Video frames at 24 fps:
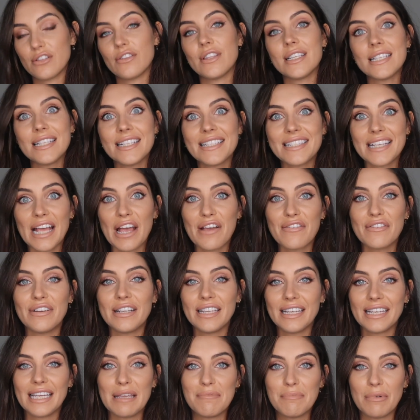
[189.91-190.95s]
so this is
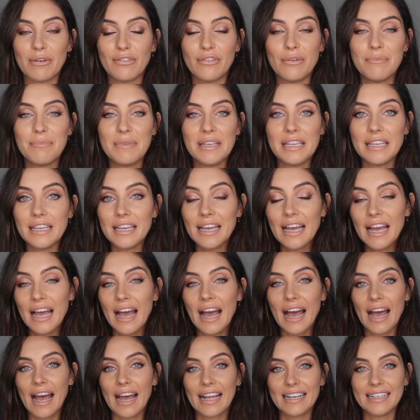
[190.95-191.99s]
definitely a keeper for me.
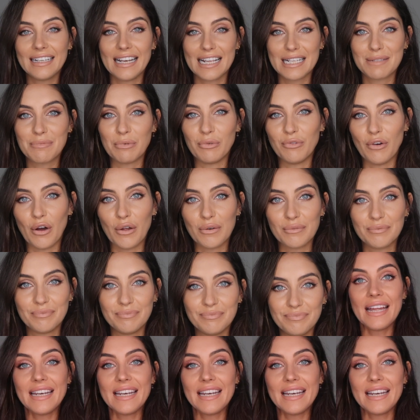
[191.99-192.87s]
And let's move on.